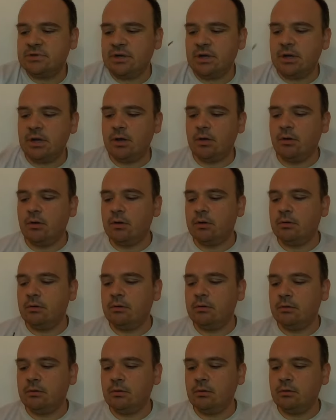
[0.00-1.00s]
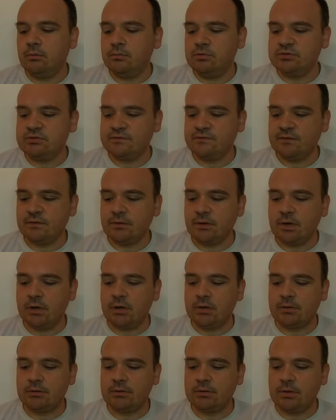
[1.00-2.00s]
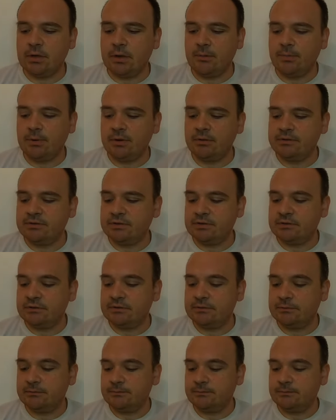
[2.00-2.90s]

I almost forgot about it.